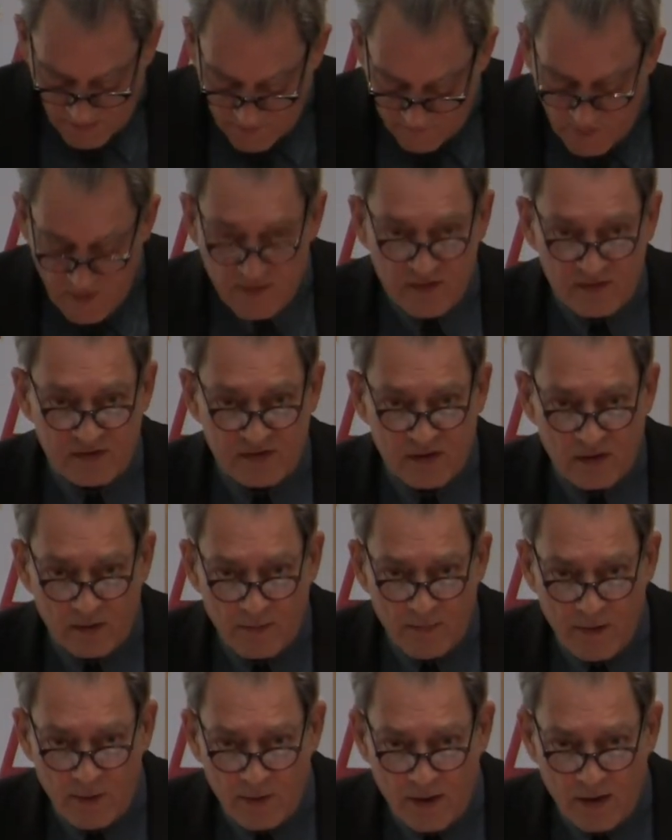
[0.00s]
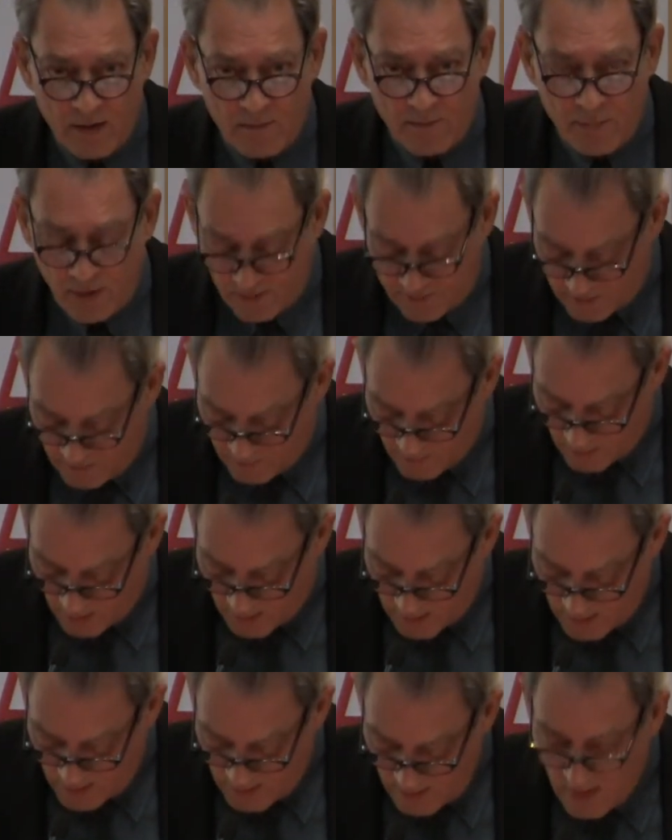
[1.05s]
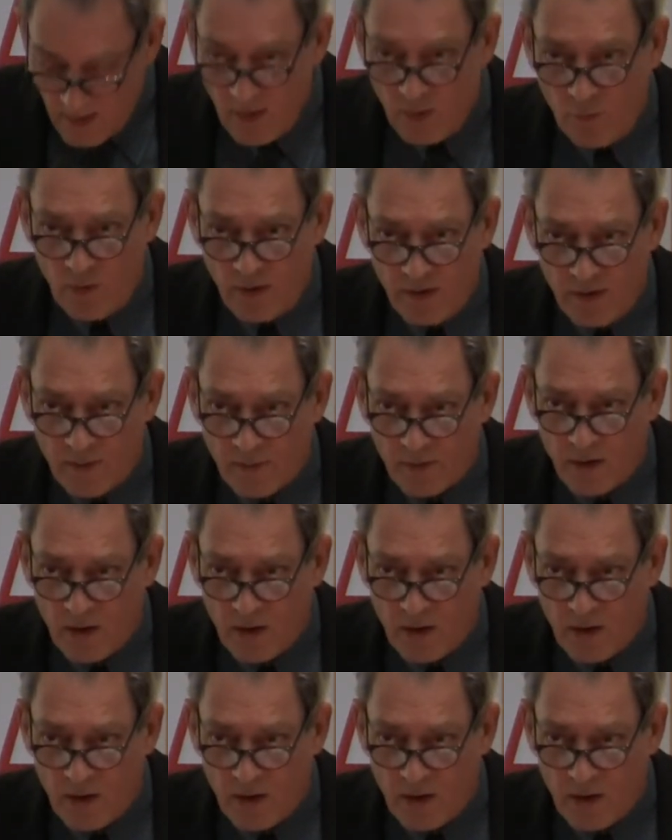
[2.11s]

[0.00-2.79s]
after the ceremony in Baltimore, William